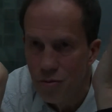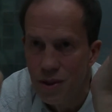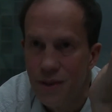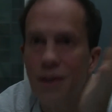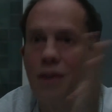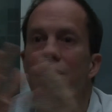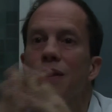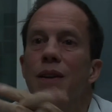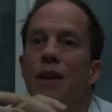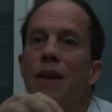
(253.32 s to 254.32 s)
risk.
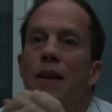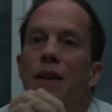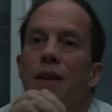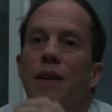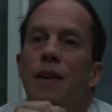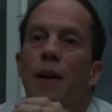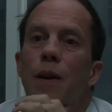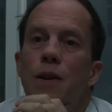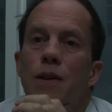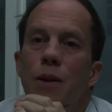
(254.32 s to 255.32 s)

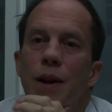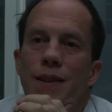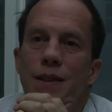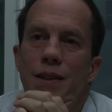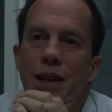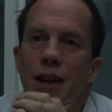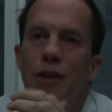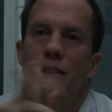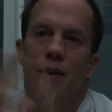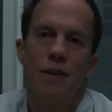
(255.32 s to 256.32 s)
So as a
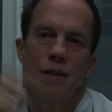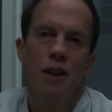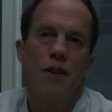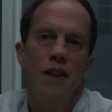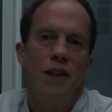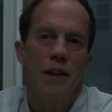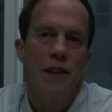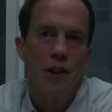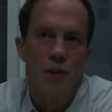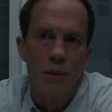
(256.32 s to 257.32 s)
Terran, as a Terran
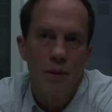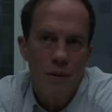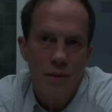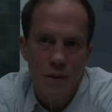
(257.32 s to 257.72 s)
intellectual,